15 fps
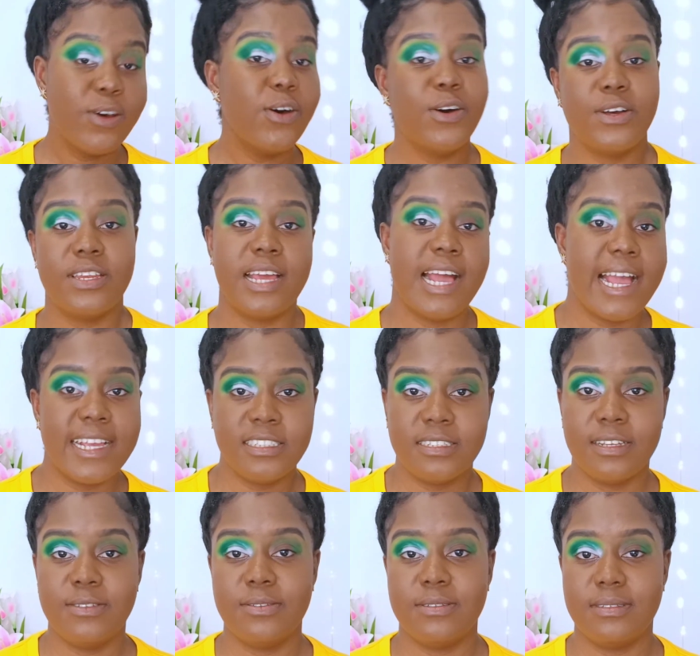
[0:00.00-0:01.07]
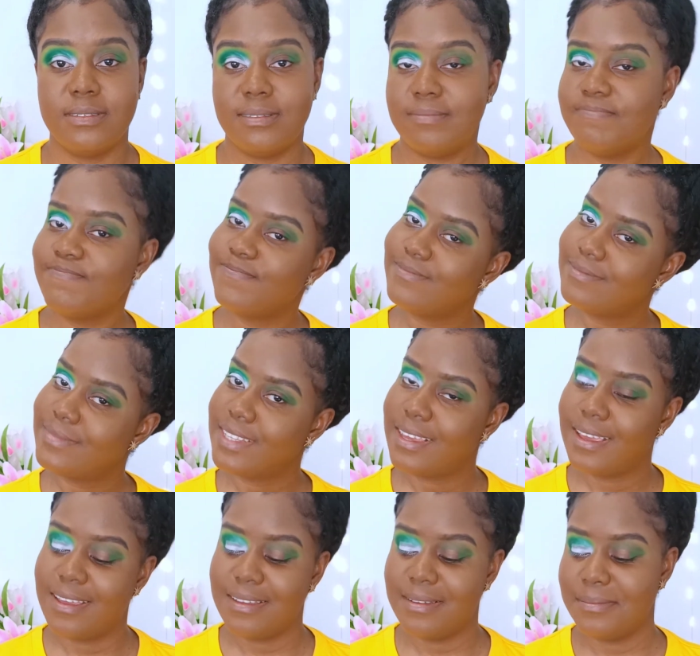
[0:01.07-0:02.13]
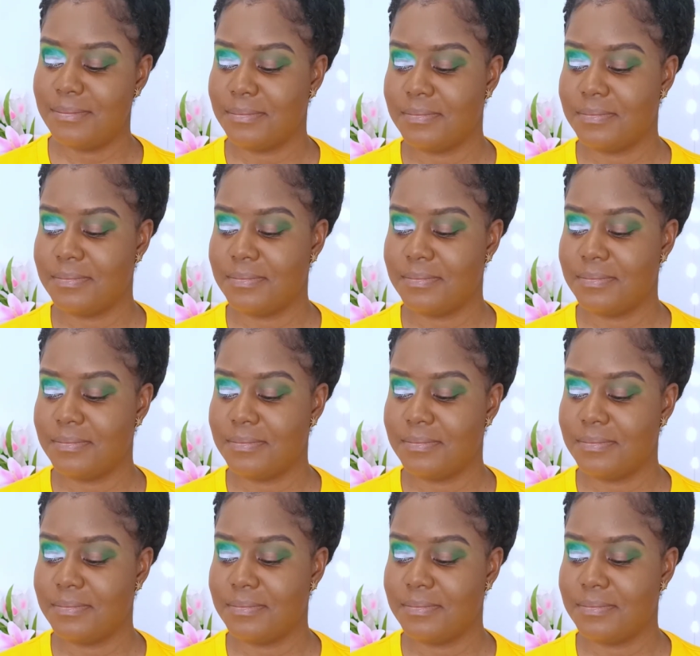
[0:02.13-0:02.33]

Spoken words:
other eyeshadows. Okay.